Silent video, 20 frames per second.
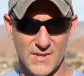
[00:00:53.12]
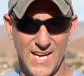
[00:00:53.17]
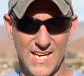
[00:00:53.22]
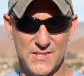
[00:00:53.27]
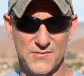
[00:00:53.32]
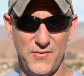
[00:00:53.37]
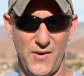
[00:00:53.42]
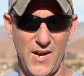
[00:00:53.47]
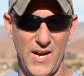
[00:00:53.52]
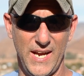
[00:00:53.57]

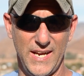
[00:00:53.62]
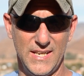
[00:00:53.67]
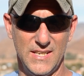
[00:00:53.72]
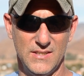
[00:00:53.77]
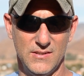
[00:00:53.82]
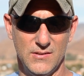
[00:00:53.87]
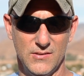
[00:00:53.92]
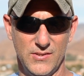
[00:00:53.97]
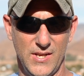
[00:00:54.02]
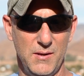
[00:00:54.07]
That's fine.
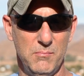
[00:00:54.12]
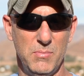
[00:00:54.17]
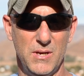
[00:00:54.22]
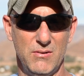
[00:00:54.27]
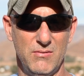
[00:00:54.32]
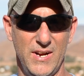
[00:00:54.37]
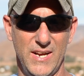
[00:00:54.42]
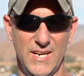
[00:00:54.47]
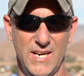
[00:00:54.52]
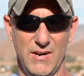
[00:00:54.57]
Same
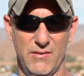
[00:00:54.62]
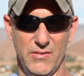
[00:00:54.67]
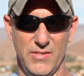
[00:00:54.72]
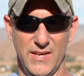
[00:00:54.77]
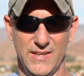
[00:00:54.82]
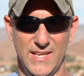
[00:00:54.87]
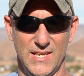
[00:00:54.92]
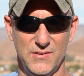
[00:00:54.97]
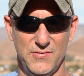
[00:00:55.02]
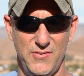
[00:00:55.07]
bit rate and
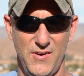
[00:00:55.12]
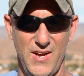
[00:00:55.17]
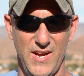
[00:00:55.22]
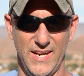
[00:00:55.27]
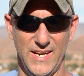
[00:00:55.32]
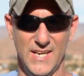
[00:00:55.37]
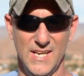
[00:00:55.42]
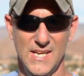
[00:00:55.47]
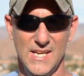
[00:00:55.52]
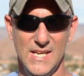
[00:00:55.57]
everything. That's
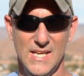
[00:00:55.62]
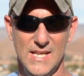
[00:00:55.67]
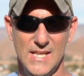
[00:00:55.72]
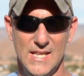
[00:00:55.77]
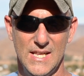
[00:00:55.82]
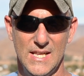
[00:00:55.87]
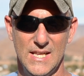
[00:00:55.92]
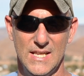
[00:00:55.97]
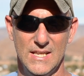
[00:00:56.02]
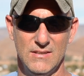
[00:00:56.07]
fine,
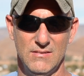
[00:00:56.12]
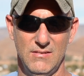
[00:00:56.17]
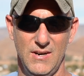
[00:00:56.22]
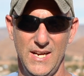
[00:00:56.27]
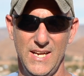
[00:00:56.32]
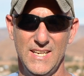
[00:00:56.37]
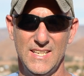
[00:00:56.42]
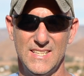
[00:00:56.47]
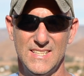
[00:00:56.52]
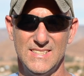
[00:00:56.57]

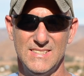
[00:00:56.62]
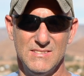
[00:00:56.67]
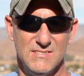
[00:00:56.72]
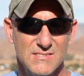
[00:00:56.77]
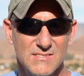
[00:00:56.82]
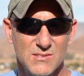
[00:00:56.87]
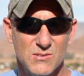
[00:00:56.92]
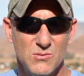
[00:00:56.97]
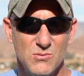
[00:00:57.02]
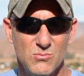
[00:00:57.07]
right?
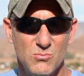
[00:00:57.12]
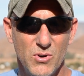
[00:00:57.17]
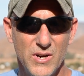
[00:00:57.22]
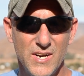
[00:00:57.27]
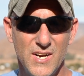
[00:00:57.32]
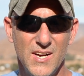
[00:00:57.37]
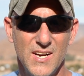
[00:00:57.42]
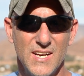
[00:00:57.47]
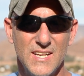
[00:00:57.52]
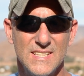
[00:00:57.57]

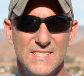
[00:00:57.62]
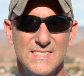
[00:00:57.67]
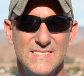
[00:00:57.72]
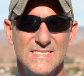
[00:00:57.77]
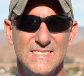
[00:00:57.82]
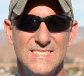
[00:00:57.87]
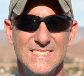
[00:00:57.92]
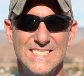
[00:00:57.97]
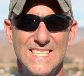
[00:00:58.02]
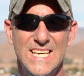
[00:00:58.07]
Why not?
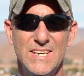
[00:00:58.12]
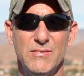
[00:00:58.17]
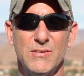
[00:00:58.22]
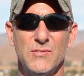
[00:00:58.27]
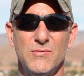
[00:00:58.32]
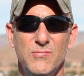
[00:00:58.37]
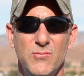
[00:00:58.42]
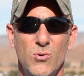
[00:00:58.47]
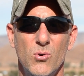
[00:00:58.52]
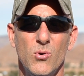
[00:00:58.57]
Give
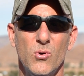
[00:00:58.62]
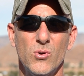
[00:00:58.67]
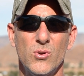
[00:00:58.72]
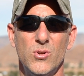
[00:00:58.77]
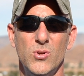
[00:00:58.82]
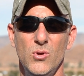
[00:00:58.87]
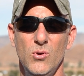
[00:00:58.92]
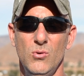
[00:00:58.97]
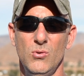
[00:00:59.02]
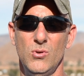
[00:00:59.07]
us
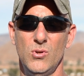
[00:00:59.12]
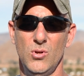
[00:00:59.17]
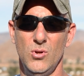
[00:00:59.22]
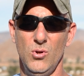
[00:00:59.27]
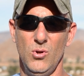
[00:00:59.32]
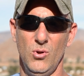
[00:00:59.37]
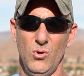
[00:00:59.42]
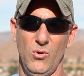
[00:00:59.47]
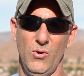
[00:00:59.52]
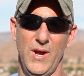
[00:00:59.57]

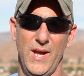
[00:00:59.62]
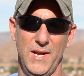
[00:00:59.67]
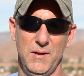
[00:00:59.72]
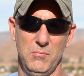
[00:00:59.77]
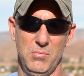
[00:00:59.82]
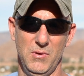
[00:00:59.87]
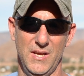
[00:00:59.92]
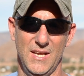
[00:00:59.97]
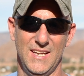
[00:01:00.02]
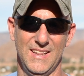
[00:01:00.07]
422
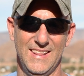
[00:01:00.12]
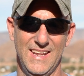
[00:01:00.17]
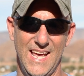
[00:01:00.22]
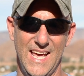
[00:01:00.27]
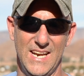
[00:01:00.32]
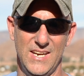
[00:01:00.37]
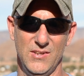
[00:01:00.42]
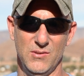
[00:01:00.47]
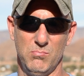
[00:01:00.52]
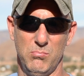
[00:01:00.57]
8-bit.
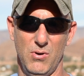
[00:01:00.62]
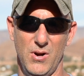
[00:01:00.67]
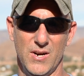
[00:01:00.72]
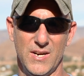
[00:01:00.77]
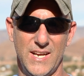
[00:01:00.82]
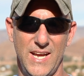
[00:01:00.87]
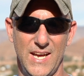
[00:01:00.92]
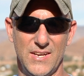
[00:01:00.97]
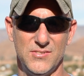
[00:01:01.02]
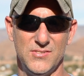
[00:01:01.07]
That is
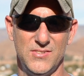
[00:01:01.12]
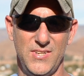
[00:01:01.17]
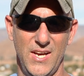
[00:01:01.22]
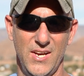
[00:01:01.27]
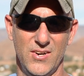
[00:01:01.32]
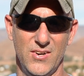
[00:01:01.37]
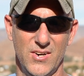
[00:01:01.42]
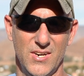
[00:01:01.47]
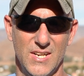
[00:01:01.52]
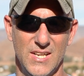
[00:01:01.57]
broadcast
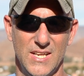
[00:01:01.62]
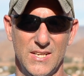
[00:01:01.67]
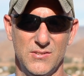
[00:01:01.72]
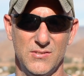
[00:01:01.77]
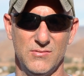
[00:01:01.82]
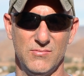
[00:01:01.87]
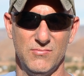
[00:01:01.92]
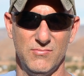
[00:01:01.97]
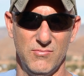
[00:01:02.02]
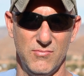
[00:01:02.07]
standard, at
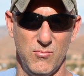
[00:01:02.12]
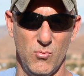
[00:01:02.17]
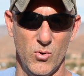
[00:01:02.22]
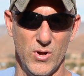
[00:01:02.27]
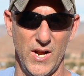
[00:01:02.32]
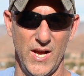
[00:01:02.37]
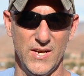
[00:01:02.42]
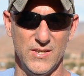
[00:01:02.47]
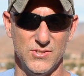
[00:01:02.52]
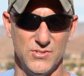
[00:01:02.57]
least from
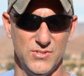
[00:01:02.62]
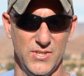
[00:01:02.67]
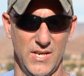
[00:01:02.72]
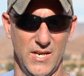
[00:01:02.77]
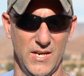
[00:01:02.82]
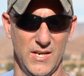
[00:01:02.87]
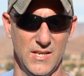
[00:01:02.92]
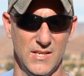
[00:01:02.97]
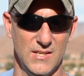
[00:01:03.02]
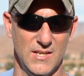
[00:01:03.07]
what I
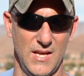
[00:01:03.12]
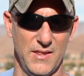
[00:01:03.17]
understand it.